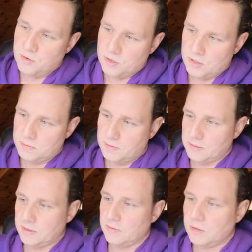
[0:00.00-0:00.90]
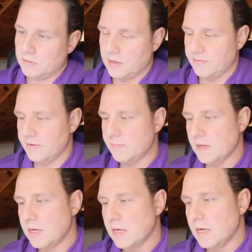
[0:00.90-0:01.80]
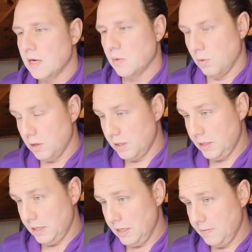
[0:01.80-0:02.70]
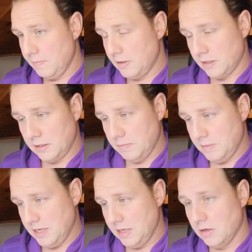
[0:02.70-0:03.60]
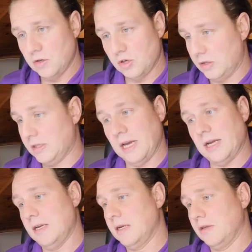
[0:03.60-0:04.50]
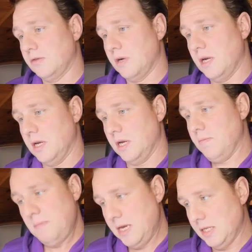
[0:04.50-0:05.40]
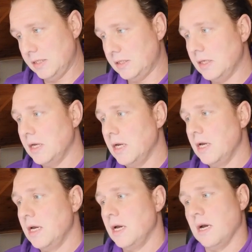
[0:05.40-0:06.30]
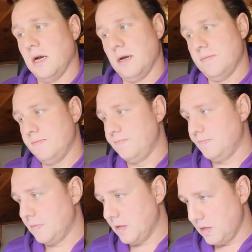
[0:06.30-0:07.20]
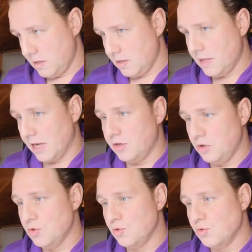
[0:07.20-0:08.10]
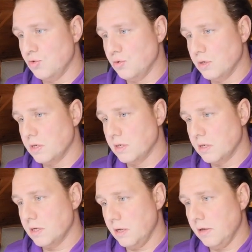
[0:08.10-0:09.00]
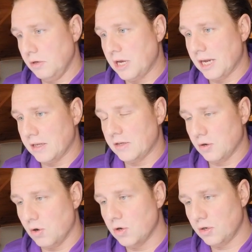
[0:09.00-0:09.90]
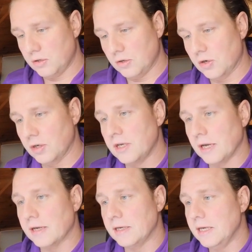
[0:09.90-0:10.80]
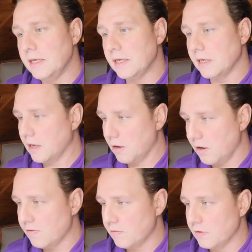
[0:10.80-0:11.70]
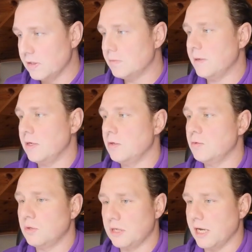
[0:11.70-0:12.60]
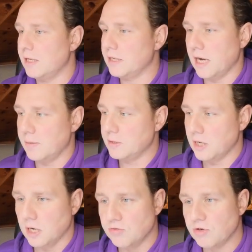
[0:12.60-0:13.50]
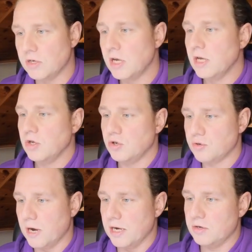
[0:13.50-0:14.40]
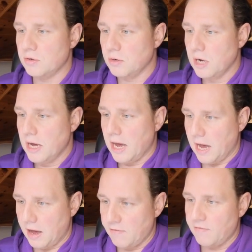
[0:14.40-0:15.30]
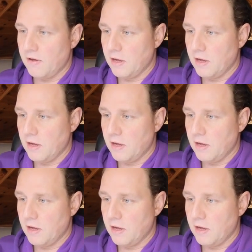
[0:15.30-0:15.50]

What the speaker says: water swimming and whatsoever. Quality doesn't mean just technical training. It means that you get taught a certain technique, and then afterwards, when you do 10 times 100, you try to have